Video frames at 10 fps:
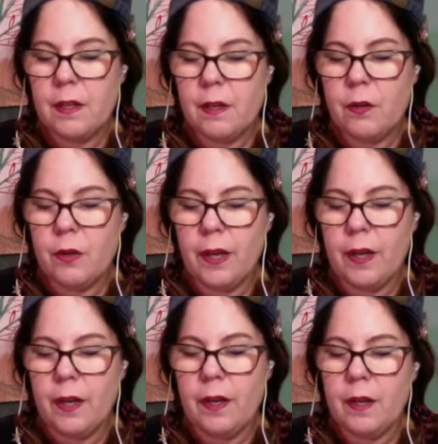
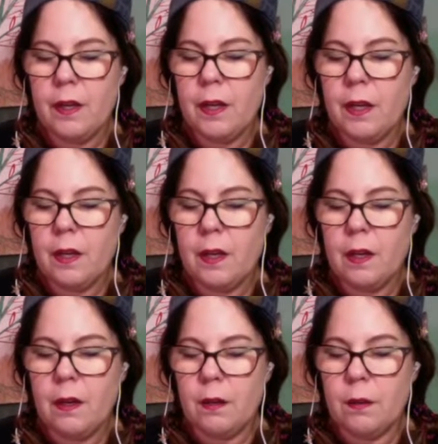Okay.
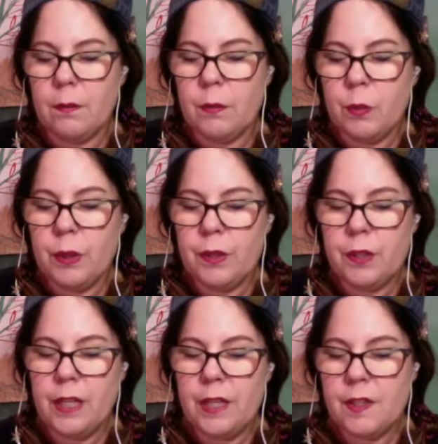What did
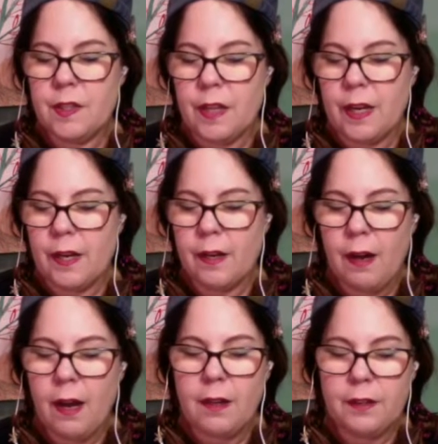you eat today?
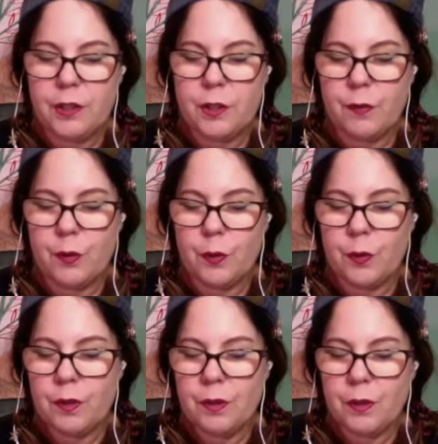Holly's
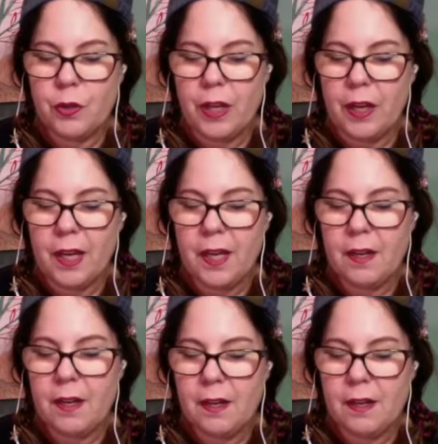food. Okay.
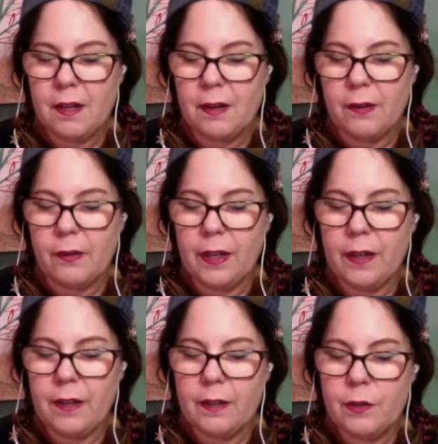All
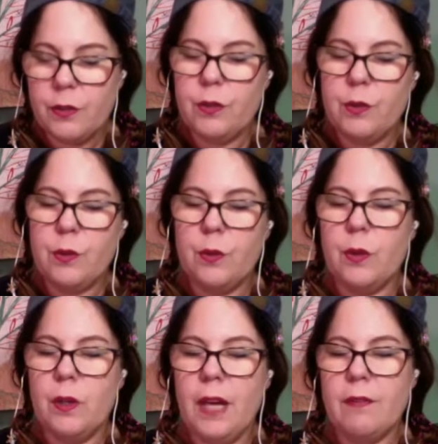right. Did you
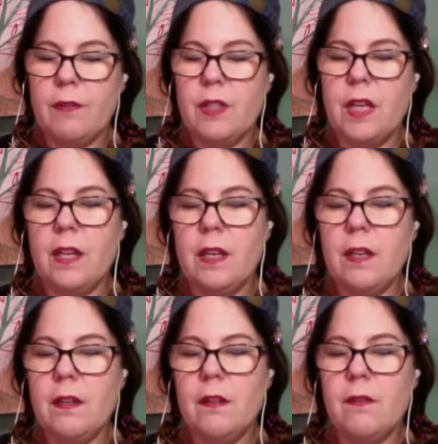have to take
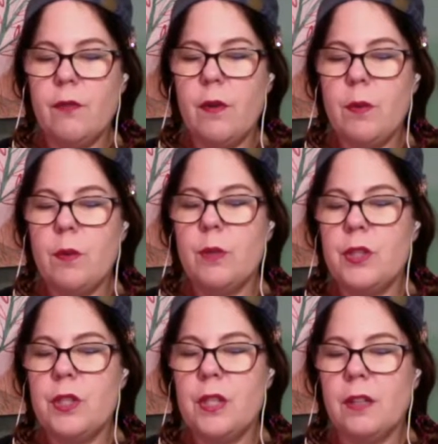it from her? Was
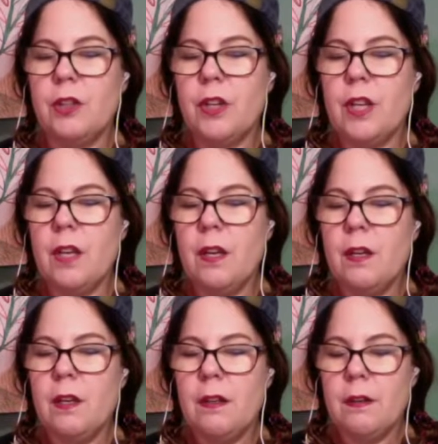she not looking?
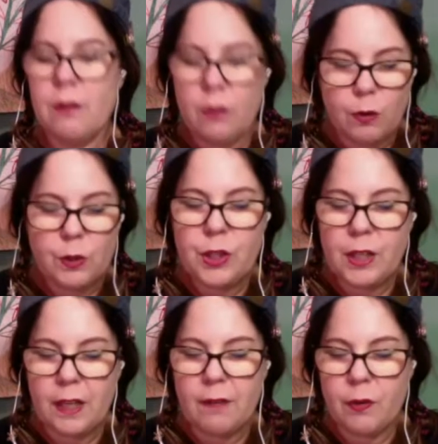No, she
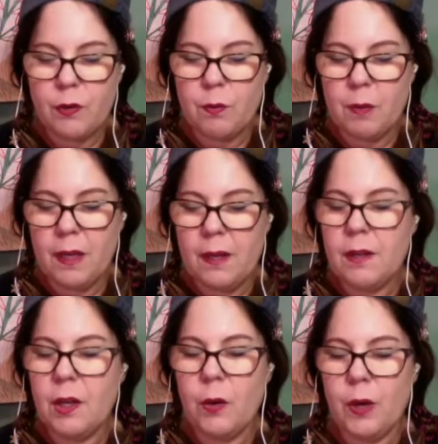gave it to me.
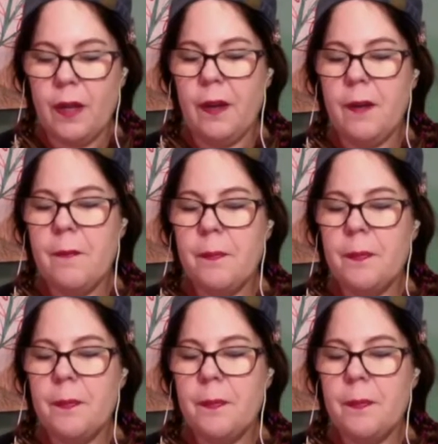Okay.